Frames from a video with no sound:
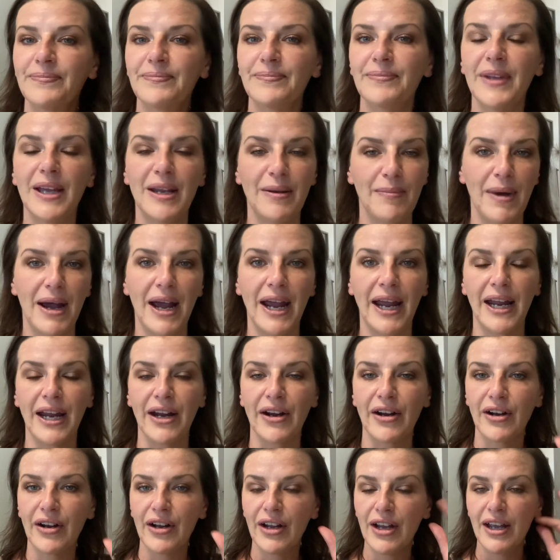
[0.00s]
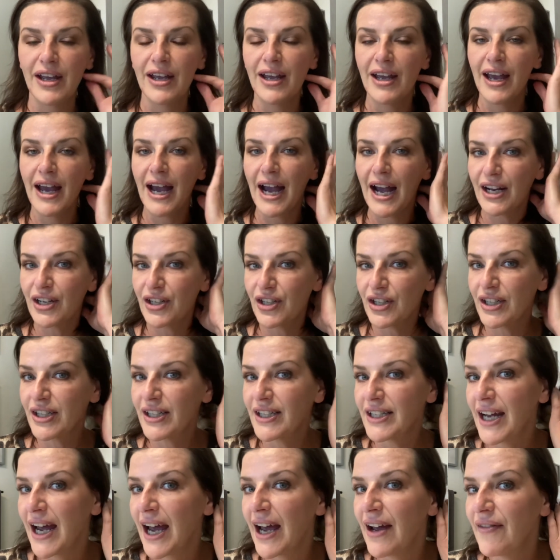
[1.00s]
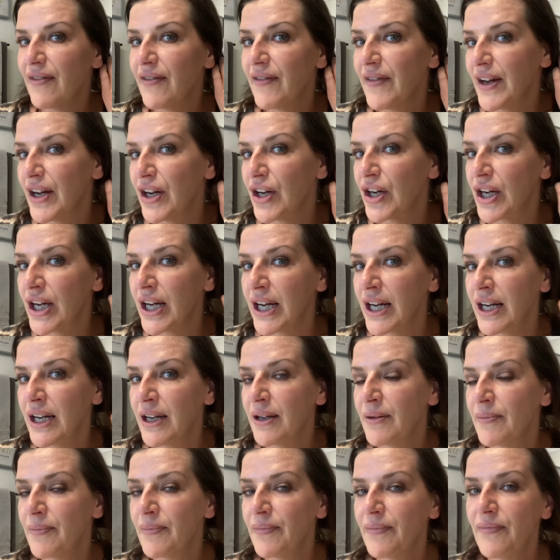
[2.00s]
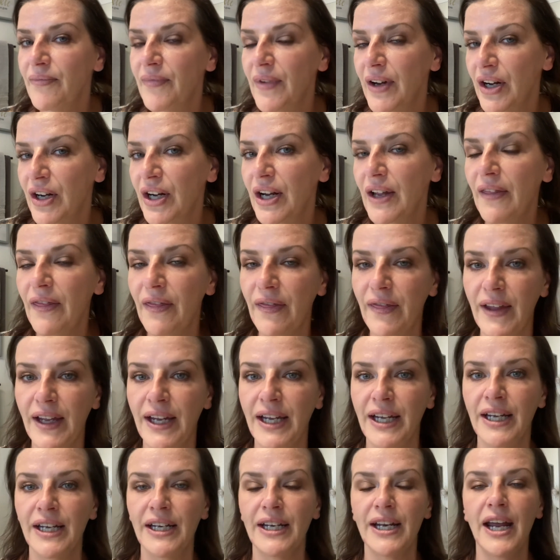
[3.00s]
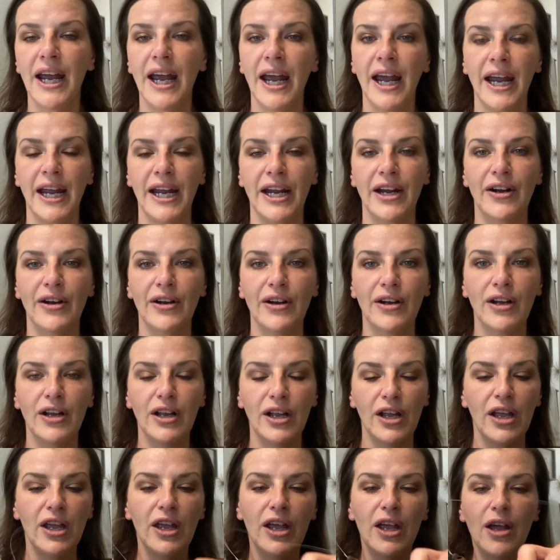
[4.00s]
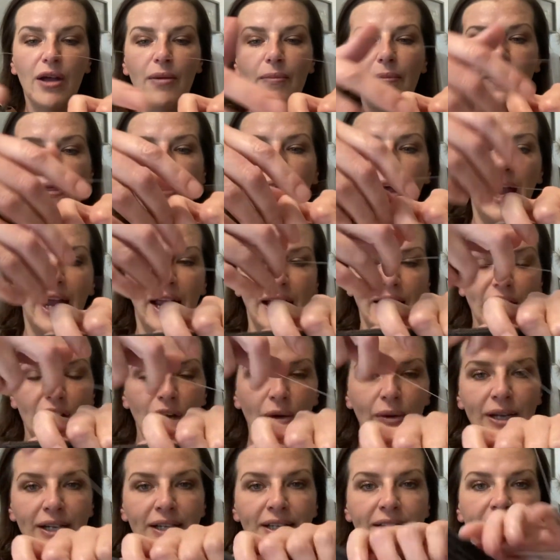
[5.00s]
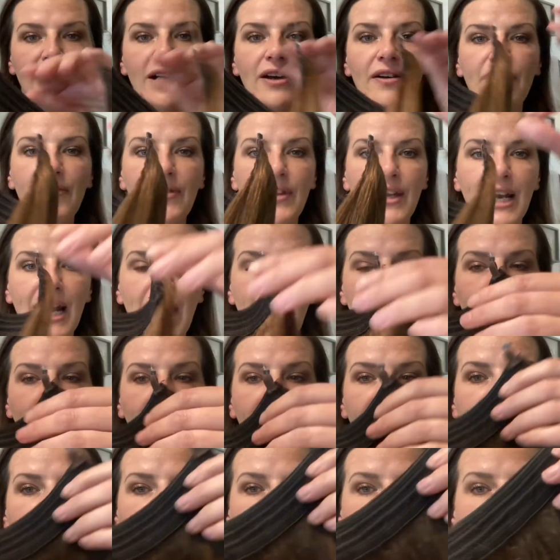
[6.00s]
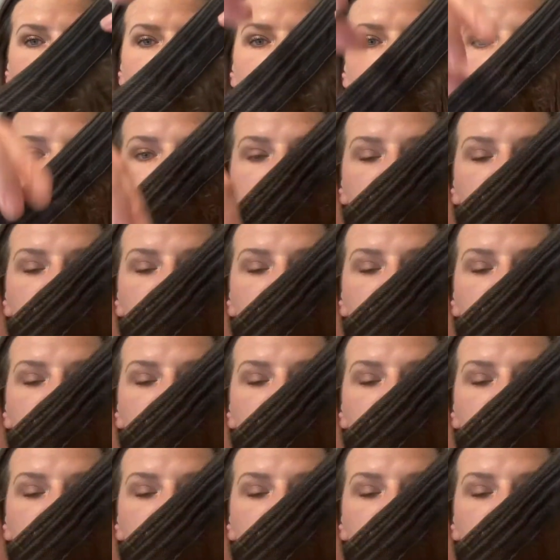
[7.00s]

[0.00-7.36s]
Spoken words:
in my hair. I just have very, very thin hair. But the halo itself that I made,